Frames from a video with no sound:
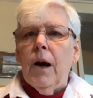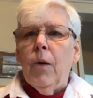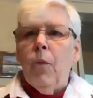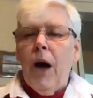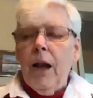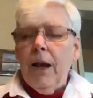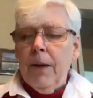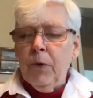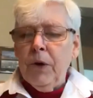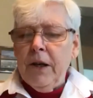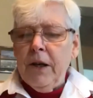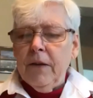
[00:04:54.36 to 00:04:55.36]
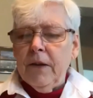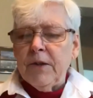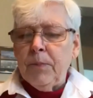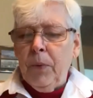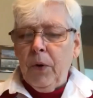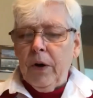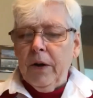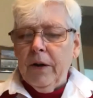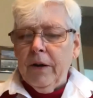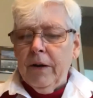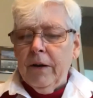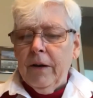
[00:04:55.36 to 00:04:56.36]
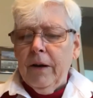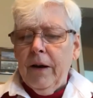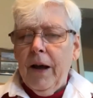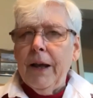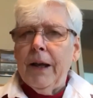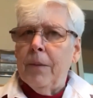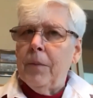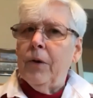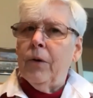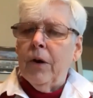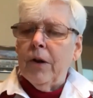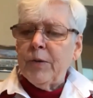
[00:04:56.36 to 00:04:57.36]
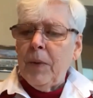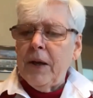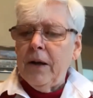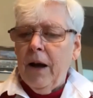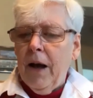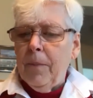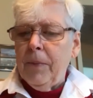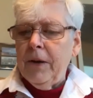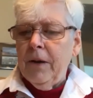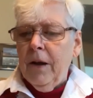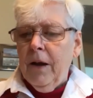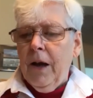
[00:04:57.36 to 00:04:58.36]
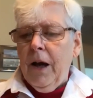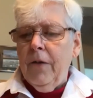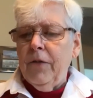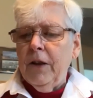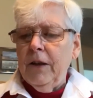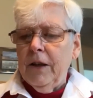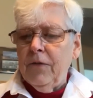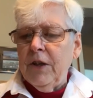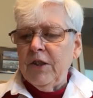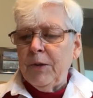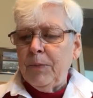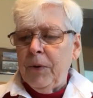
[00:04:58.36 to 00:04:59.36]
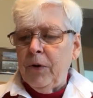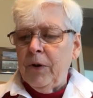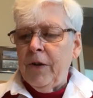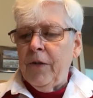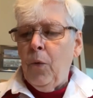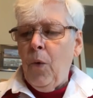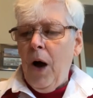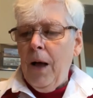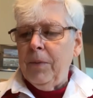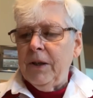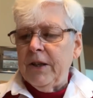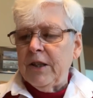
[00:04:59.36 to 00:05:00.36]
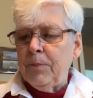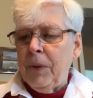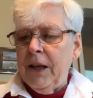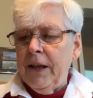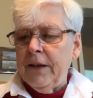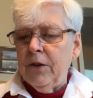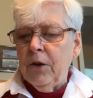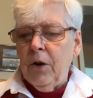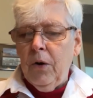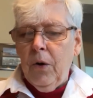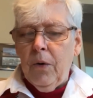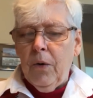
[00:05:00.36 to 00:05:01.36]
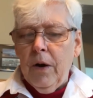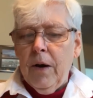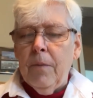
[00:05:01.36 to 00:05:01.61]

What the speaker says: While I'm reading this book, I come across my copy of The Living Spirit of the Wobblies by Len DeCaux,